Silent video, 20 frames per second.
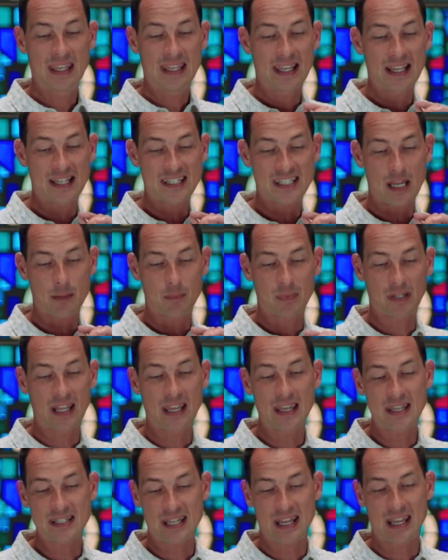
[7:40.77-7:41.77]
except
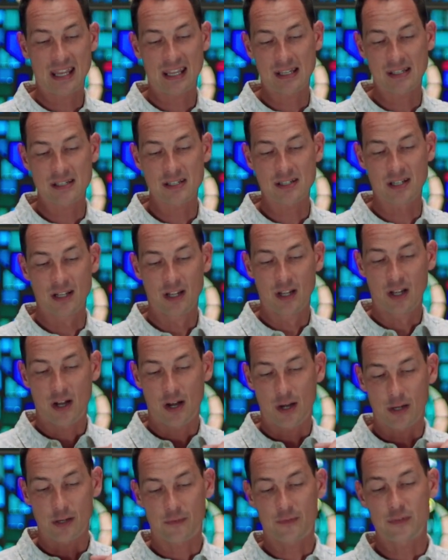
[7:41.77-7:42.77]
lay his hands
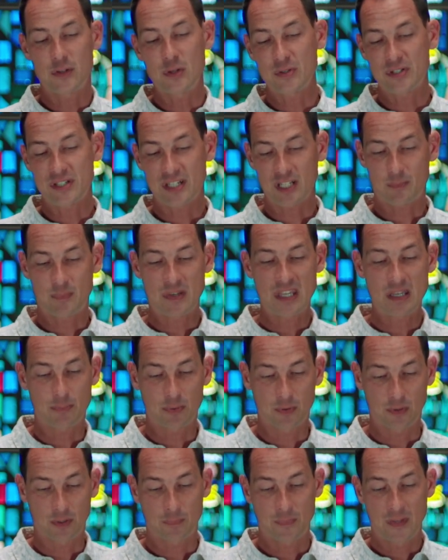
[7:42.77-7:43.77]
on a few sick
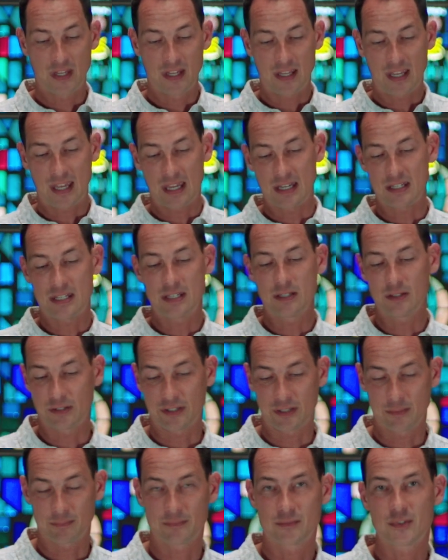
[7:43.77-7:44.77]
people and heal
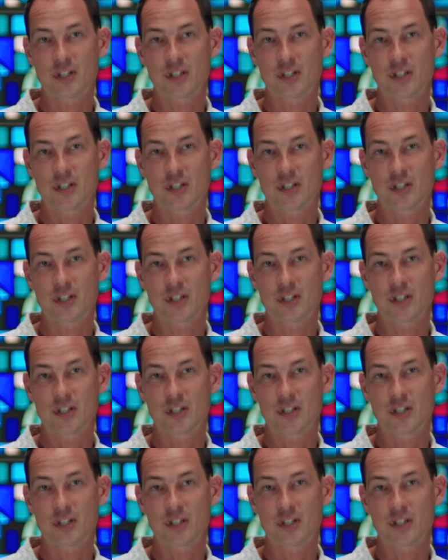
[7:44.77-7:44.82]
them.